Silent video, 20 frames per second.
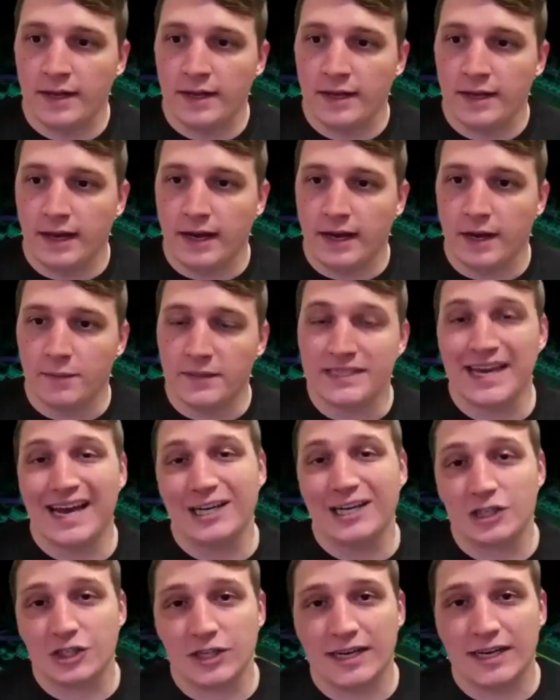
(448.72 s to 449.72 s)
It's
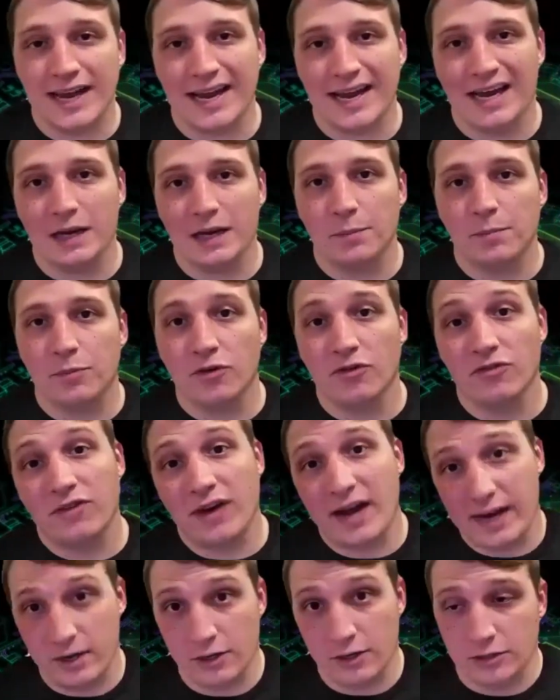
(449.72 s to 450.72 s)
actually an AI
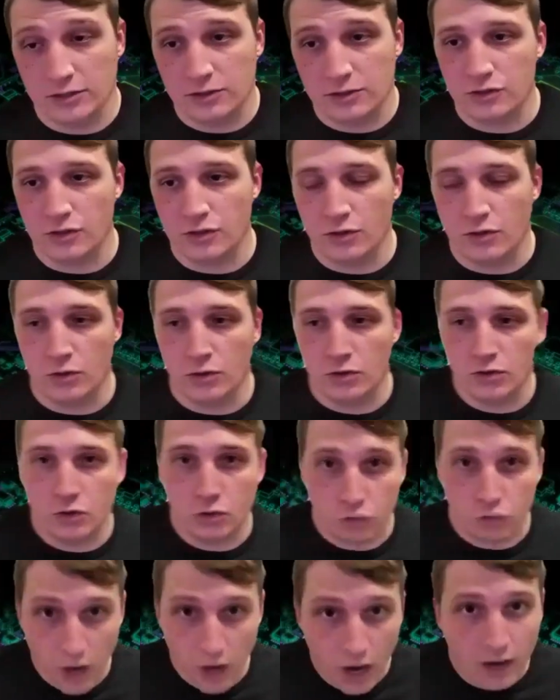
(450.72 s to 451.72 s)
provider. So
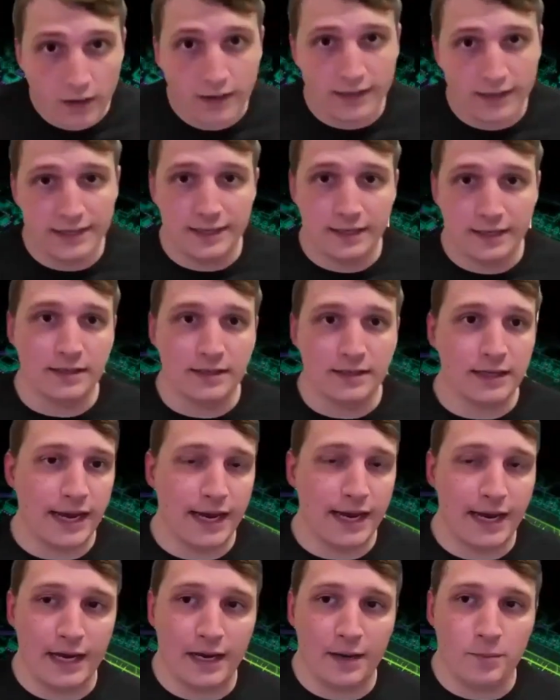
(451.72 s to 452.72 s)
Grok is
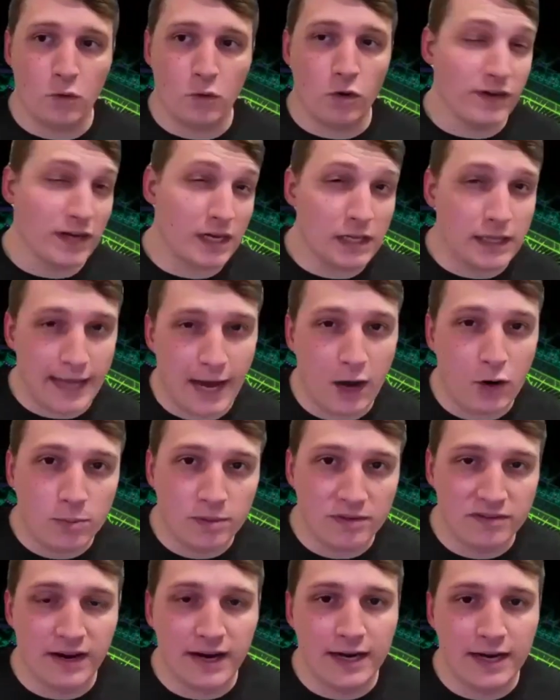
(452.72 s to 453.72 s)
a more of a cloud
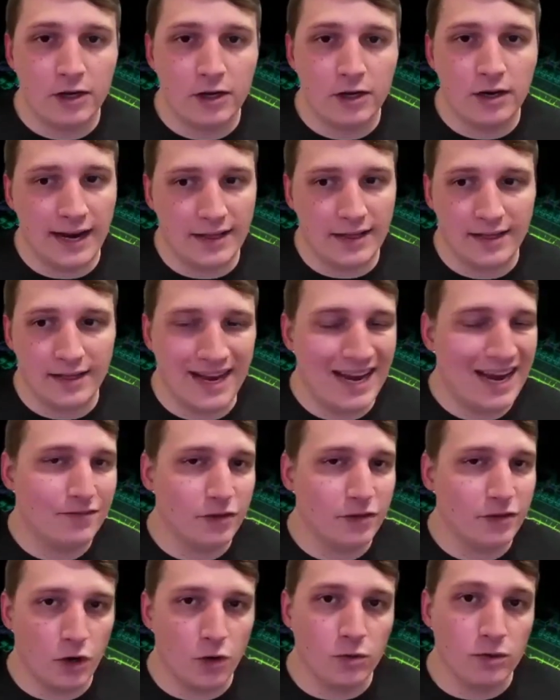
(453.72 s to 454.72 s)
provider, and they have
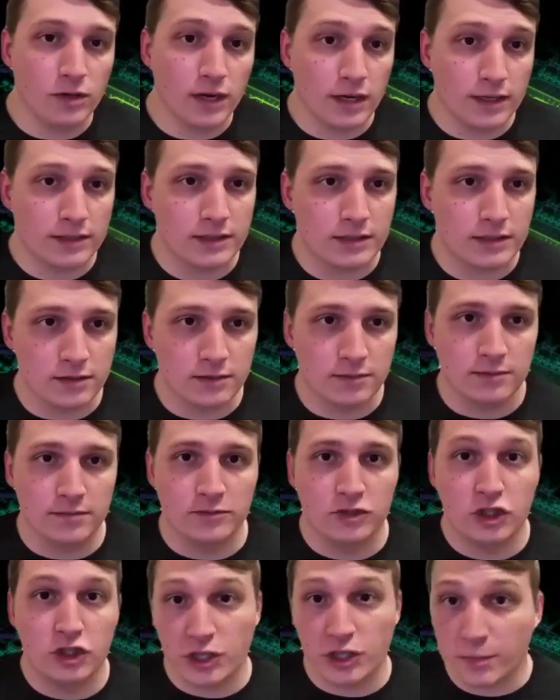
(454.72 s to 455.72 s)
their own
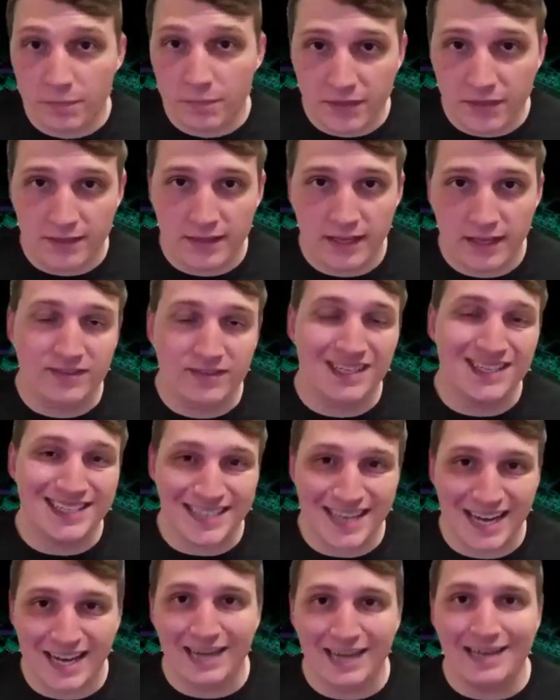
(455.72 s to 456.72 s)
custom chip that they've
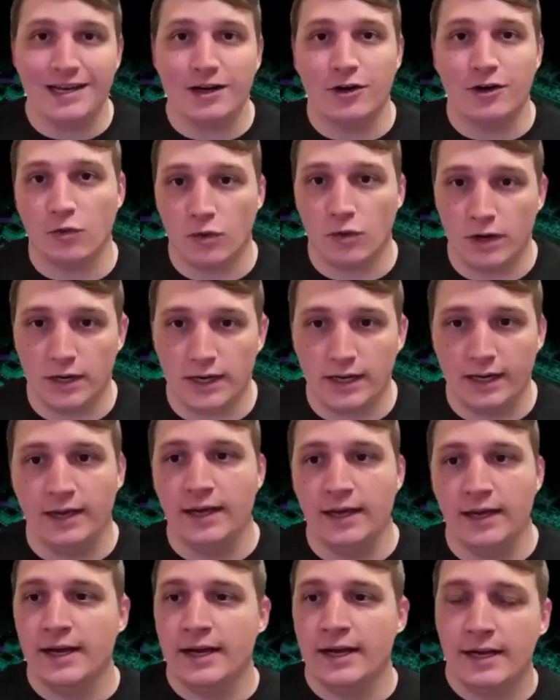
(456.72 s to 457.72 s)
designed and are
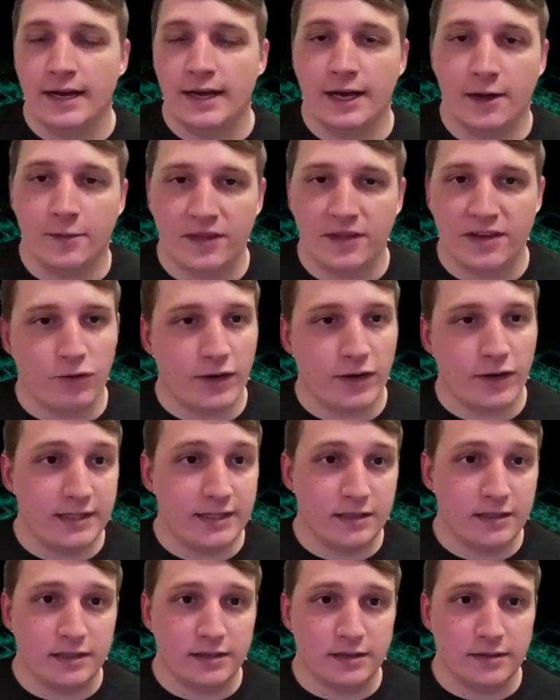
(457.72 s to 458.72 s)
running. They've
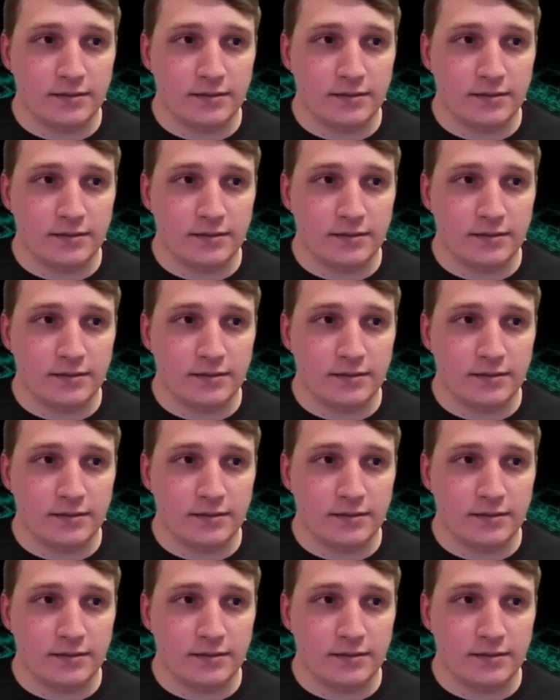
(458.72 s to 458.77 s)
raised